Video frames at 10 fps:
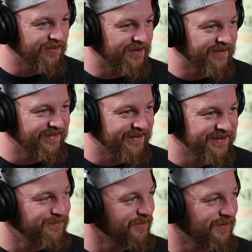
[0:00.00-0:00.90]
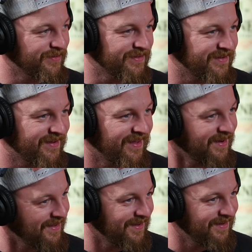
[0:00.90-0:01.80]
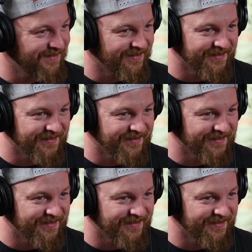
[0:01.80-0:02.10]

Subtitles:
on the iceberg when the Titanic hit it.